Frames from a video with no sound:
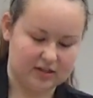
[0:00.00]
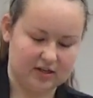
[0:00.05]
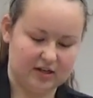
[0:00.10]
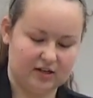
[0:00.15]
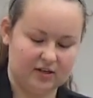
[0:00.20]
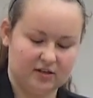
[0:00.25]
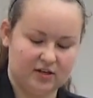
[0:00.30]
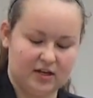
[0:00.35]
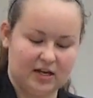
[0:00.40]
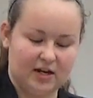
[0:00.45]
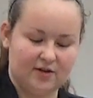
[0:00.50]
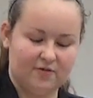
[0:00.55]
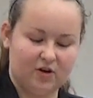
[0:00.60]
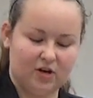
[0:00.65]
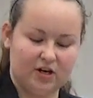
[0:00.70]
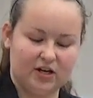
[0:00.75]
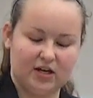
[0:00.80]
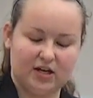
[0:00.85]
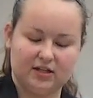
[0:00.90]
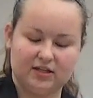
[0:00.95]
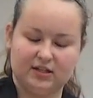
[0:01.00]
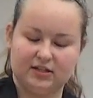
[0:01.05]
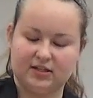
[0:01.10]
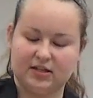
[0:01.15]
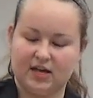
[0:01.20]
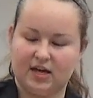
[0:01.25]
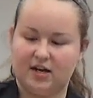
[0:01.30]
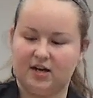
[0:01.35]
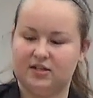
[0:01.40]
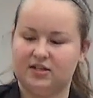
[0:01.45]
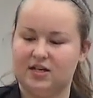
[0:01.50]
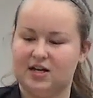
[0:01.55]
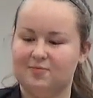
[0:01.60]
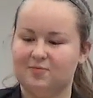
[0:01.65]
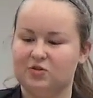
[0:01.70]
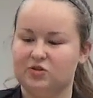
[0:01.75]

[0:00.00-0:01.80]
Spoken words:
And I've already cut these ahead of time,